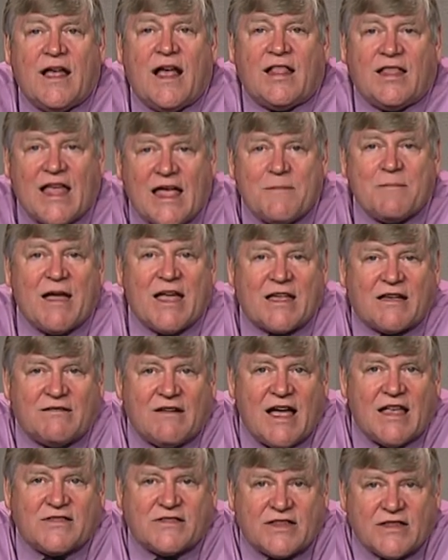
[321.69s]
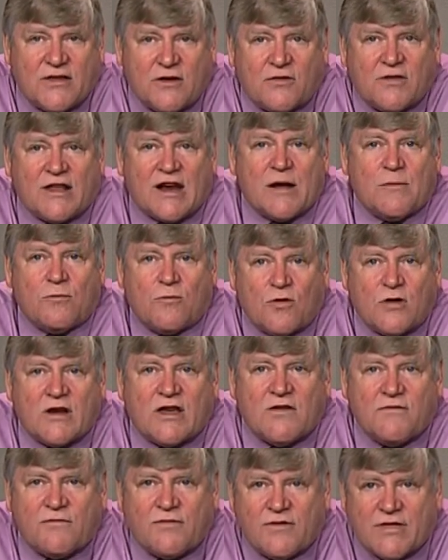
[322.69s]
I like my clients to know that I'm
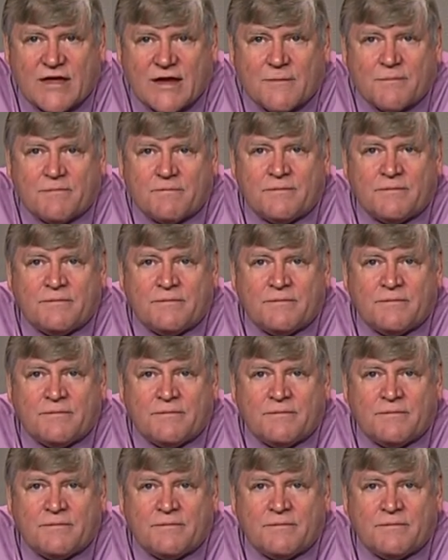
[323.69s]
working for them.